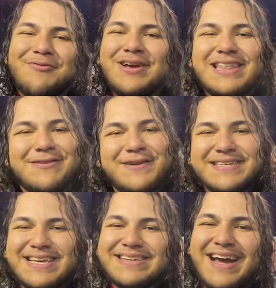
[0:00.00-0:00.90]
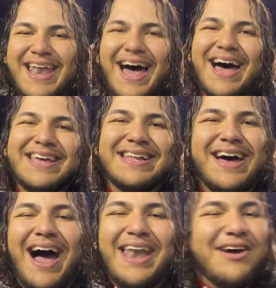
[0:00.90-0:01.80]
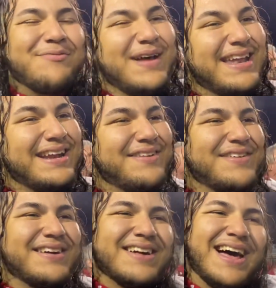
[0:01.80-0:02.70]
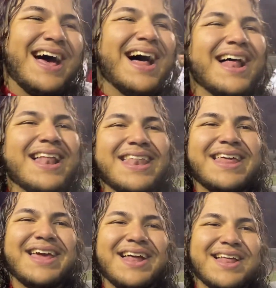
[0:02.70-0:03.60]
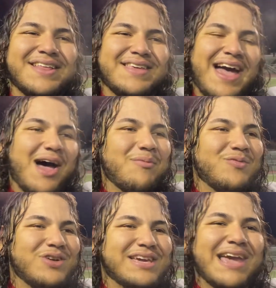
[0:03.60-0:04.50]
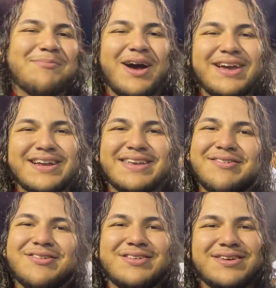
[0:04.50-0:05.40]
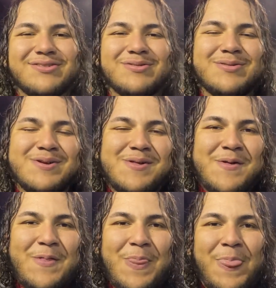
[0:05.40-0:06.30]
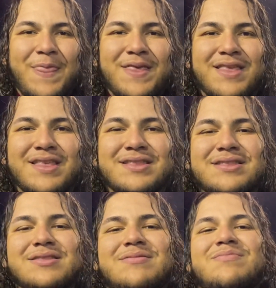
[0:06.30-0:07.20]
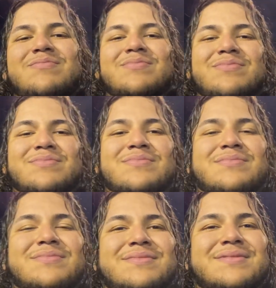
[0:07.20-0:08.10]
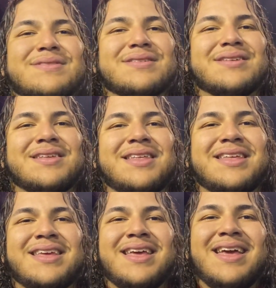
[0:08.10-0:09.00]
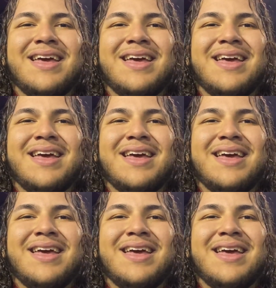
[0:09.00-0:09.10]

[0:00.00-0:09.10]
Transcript: really speechless right now. You know, I never been interviewed. yeah, yeah, we came out here, did what we do. You guys were thought that you guys might get shoved around in the line, that they would